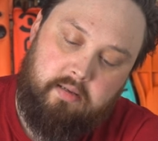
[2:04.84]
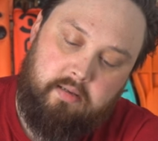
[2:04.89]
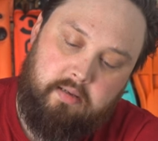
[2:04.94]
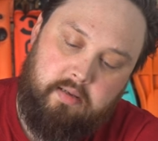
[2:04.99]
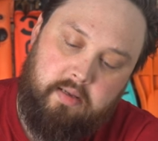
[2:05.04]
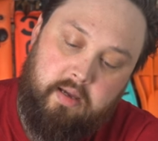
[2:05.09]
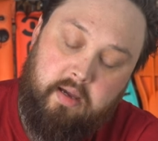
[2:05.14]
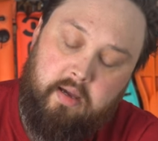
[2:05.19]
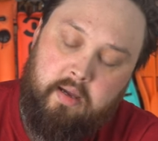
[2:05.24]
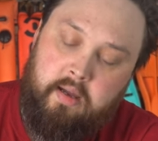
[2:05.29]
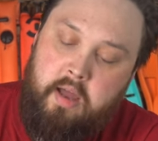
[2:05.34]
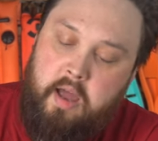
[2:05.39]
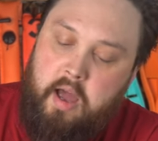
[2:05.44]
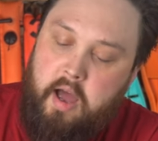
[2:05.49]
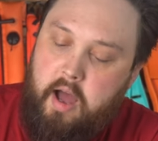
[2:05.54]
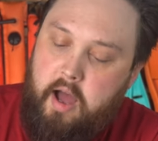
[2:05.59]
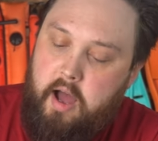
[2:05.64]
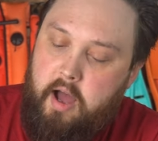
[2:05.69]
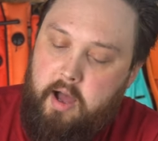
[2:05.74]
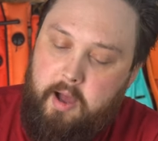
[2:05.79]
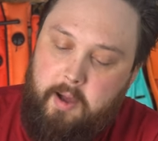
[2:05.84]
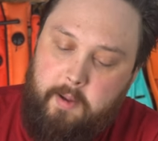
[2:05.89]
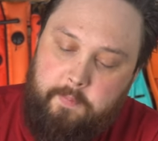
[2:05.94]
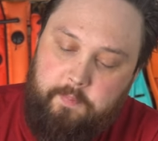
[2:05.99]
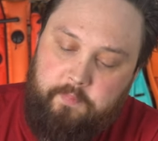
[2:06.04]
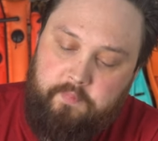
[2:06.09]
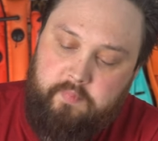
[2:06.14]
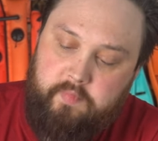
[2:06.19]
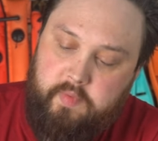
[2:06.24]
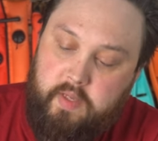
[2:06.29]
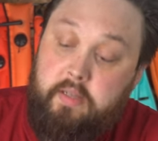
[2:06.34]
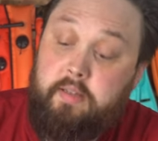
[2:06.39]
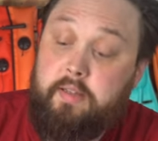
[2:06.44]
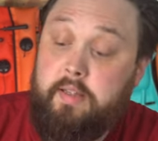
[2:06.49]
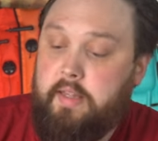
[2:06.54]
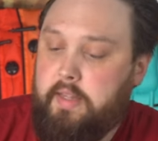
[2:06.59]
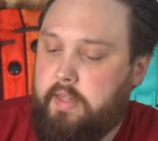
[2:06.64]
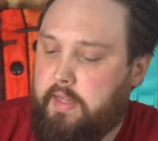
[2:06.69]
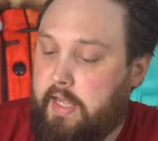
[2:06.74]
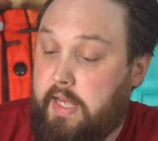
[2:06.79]
Yeah,
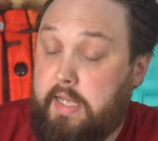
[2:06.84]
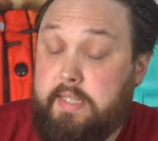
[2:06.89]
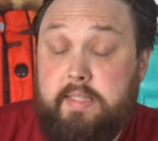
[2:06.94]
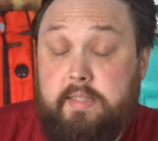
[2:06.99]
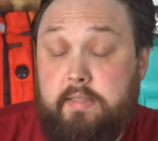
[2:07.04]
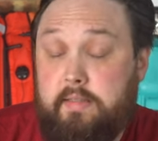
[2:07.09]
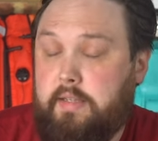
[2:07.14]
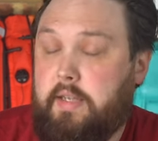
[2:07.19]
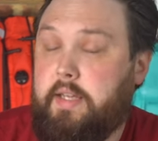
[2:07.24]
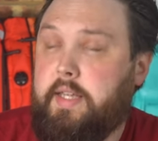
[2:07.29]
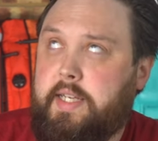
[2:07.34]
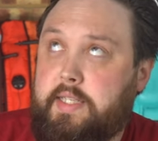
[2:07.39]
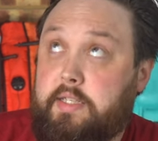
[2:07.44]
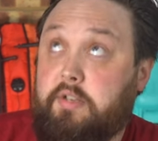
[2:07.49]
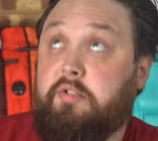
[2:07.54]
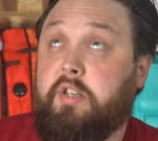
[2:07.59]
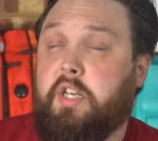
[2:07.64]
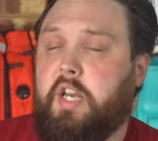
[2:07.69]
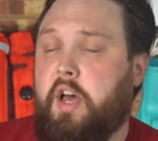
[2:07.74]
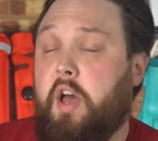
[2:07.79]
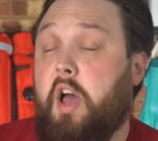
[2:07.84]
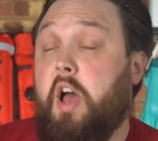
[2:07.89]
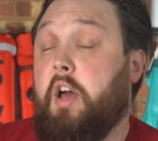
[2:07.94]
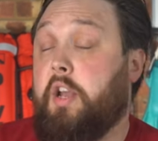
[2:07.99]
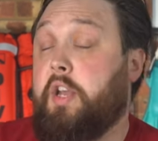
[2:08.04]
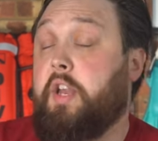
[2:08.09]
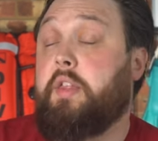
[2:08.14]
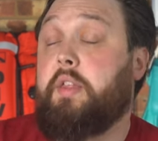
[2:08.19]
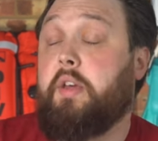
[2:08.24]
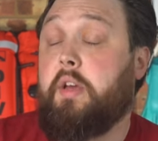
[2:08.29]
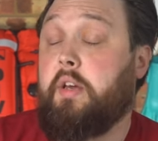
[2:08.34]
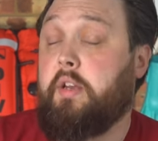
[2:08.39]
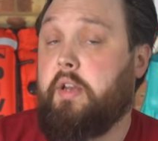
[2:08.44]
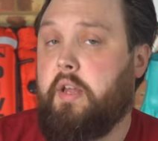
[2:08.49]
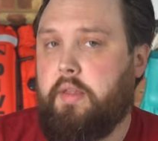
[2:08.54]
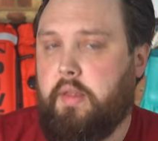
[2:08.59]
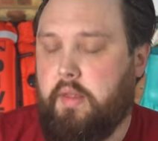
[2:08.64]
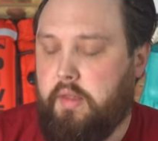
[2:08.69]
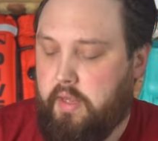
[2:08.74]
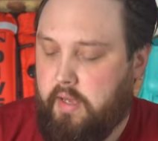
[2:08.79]
that's
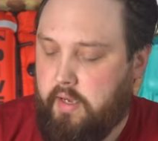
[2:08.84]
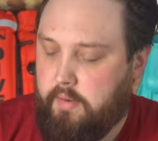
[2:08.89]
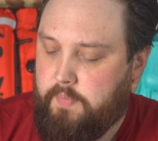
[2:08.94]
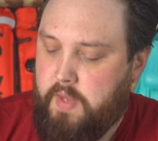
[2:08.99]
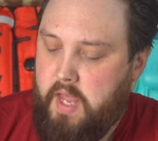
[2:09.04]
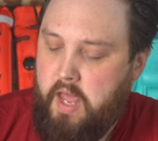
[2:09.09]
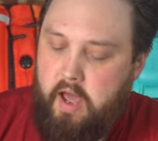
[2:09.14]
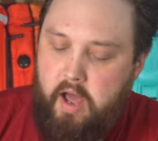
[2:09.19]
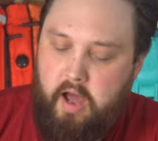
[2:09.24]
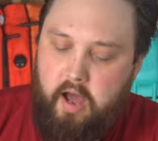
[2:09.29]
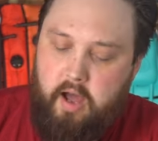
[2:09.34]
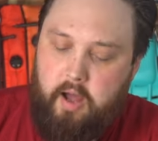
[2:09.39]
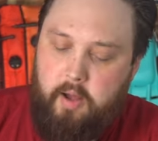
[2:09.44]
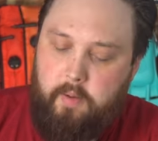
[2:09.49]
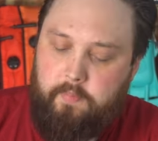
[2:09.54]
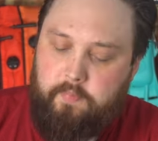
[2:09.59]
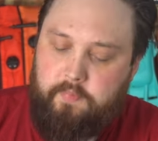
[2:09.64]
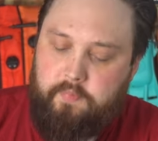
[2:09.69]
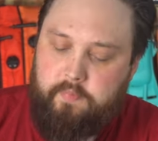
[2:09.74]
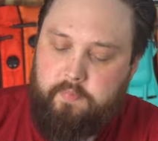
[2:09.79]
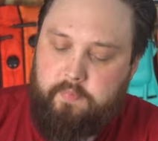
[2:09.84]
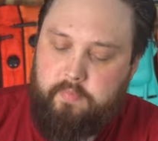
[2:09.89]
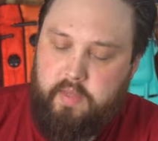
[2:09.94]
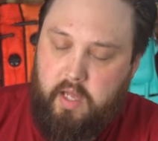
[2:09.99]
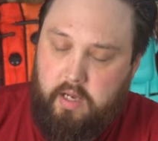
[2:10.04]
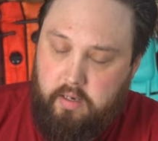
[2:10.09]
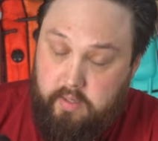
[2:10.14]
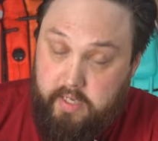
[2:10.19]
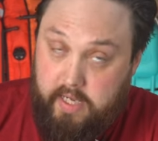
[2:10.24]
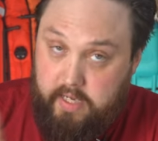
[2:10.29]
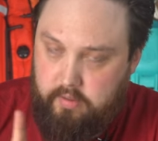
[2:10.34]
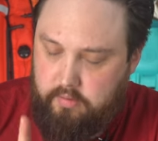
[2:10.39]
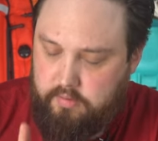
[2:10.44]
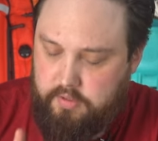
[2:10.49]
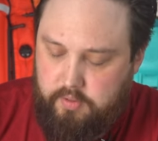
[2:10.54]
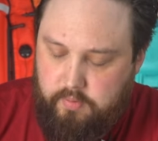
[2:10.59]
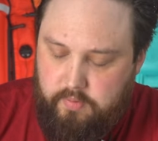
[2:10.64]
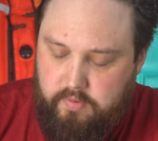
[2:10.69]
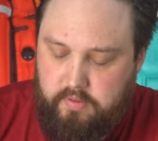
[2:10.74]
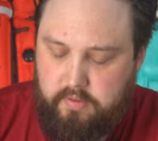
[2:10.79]
another thing that I'll get
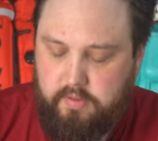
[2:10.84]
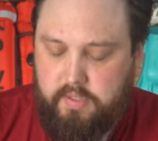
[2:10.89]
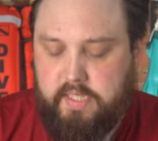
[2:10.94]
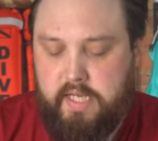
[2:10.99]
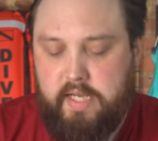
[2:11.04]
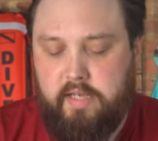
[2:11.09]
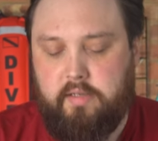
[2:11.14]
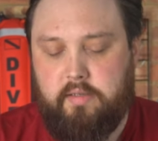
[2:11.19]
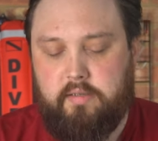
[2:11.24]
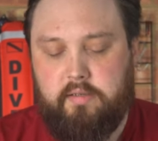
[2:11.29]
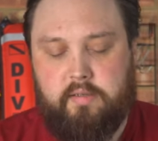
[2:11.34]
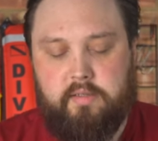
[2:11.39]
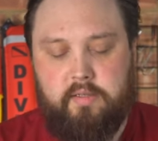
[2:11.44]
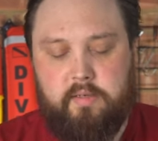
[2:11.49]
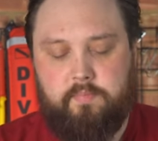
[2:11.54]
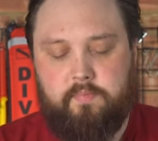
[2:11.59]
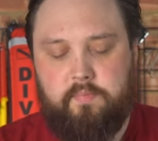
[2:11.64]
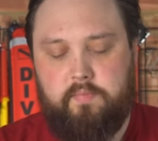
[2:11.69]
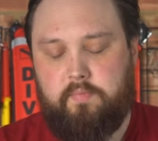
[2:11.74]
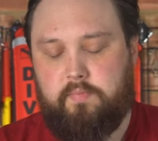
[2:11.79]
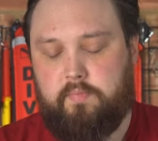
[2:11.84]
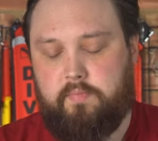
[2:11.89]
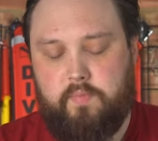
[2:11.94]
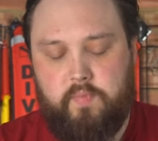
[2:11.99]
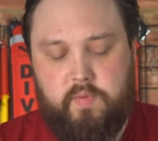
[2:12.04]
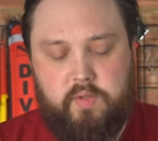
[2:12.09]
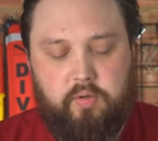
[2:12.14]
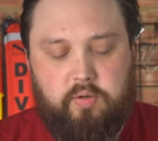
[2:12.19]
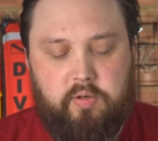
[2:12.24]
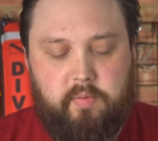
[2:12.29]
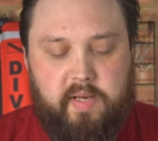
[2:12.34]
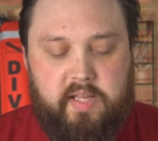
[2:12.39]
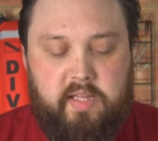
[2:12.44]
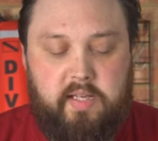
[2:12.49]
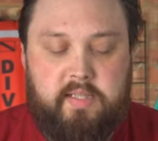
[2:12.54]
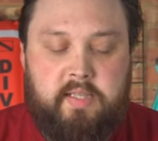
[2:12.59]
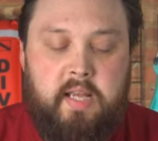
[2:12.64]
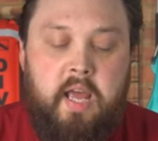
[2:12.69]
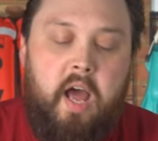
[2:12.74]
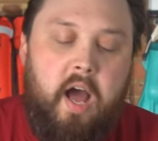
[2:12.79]
onto in a second because I'm talking about
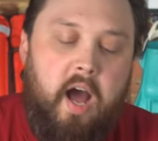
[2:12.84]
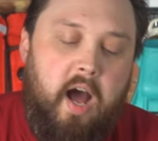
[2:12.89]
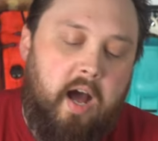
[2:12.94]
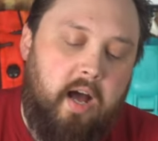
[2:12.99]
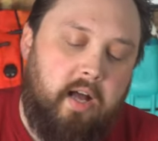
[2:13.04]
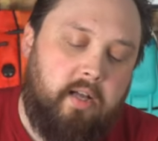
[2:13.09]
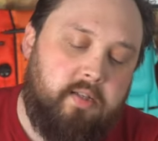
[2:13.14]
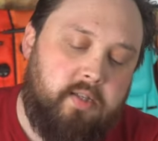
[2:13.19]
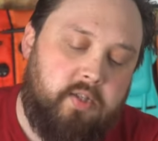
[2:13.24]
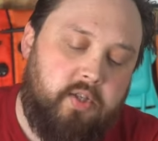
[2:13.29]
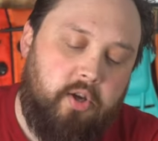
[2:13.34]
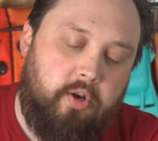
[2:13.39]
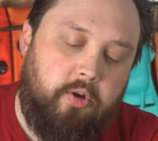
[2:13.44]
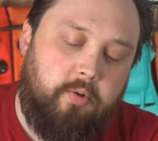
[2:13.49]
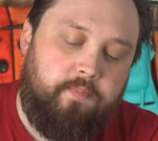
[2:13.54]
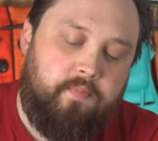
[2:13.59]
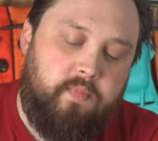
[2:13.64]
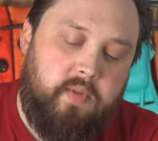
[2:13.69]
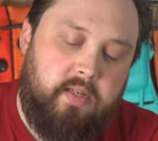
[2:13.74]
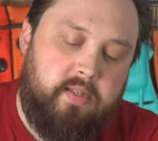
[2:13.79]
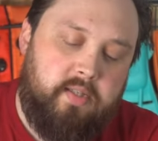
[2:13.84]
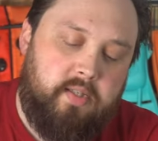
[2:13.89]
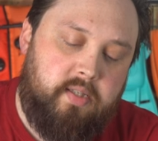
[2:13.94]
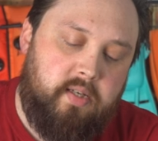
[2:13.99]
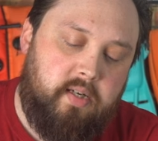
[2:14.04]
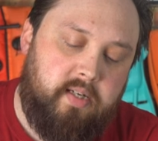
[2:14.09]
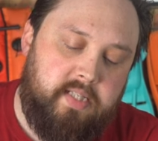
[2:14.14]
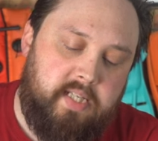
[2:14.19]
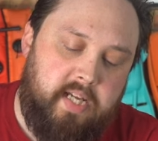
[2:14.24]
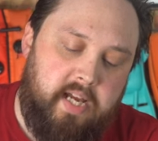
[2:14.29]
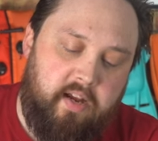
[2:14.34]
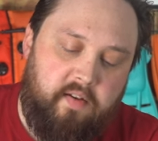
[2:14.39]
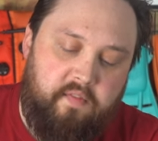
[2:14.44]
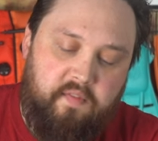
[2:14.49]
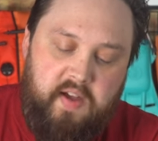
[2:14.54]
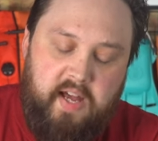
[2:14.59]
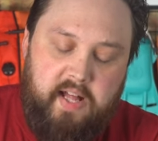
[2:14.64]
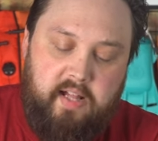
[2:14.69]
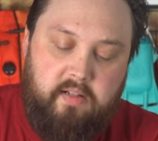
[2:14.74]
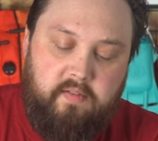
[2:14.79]
this. So Cytec
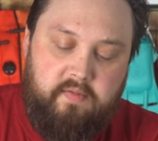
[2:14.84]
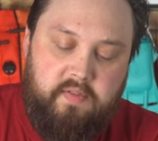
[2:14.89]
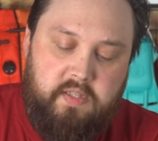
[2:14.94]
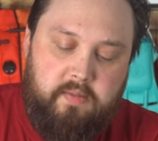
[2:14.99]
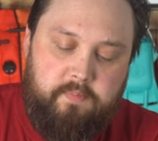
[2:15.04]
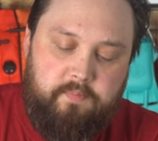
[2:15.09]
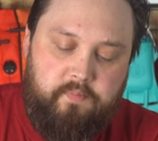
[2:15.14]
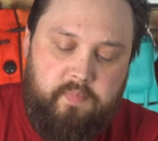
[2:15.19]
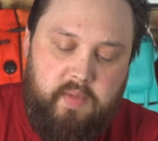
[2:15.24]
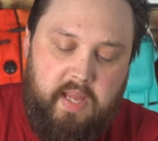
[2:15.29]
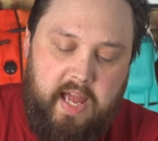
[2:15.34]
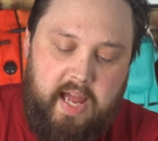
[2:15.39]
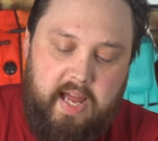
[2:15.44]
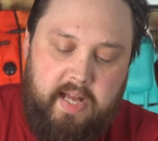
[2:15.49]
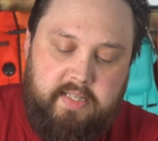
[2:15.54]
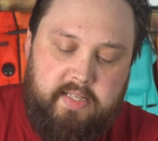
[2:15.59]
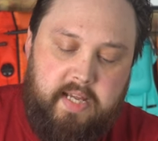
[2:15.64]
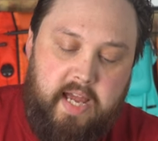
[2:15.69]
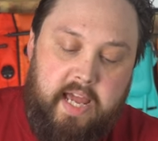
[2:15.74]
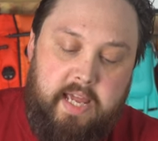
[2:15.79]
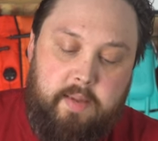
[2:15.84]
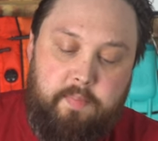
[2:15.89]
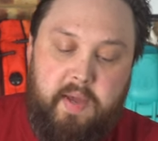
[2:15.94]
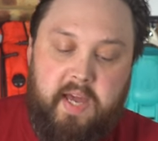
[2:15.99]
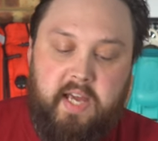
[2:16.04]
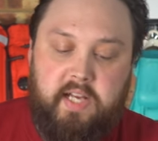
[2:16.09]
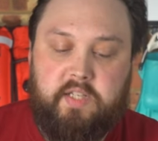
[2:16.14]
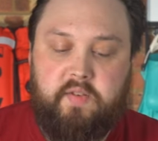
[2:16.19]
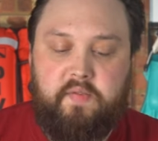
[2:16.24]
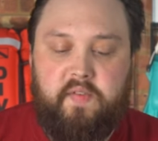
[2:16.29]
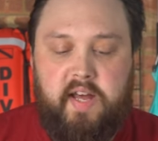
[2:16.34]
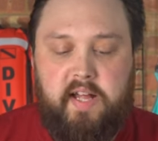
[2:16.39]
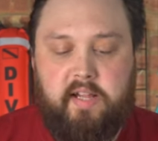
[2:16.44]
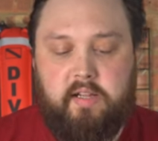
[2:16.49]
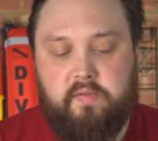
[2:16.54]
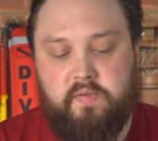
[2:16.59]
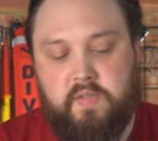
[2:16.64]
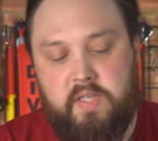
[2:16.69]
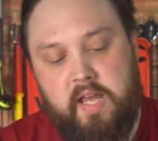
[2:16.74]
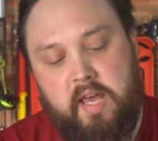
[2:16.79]
valves and Apex
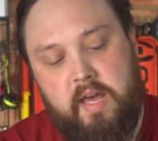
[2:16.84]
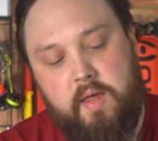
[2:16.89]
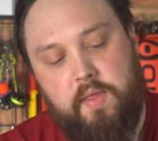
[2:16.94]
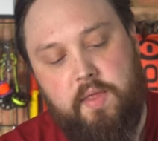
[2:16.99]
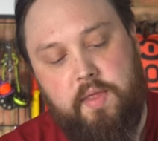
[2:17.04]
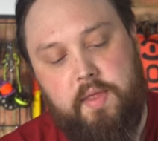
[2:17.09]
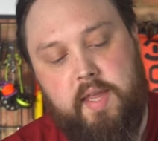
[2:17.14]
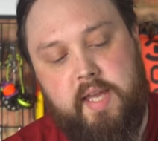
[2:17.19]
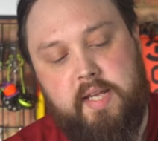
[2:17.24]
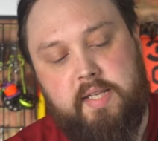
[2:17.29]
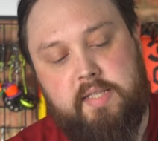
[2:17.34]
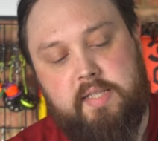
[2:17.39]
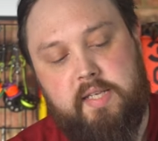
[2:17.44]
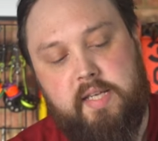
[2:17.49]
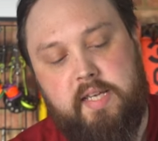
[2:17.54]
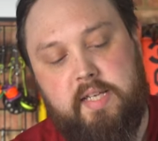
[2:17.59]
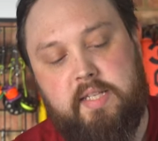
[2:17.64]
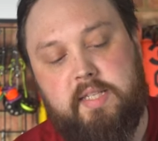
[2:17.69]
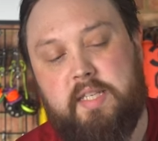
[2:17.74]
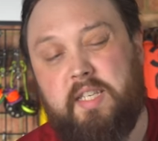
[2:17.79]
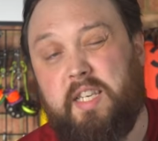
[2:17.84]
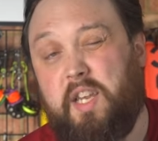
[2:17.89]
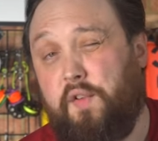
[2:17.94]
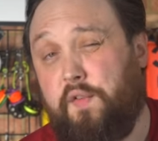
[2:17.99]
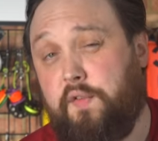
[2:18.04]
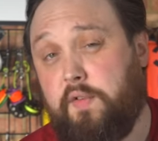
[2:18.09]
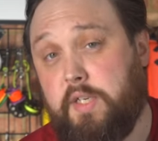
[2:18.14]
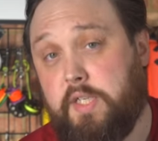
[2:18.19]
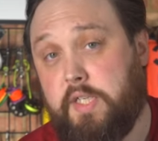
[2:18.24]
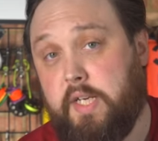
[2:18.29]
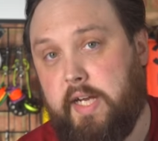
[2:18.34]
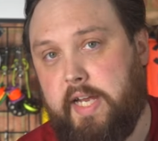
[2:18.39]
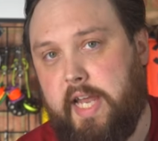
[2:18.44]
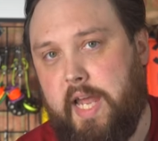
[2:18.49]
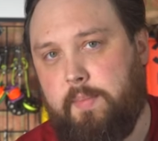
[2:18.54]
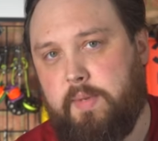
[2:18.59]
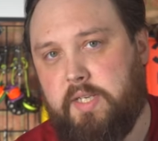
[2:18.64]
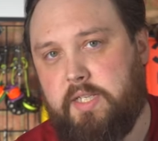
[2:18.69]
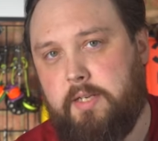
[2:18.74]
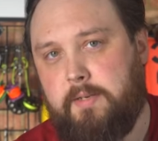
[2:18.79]
valves. This is a different
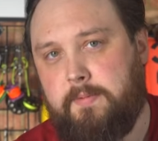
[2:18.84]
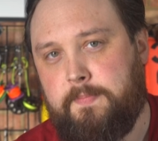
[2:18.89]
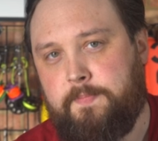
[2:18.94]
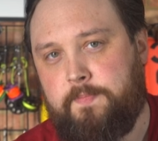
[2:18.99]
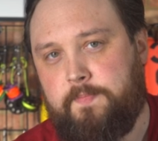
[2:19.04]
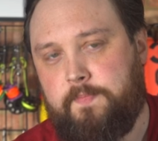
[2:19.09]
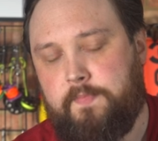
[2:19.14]
diameter.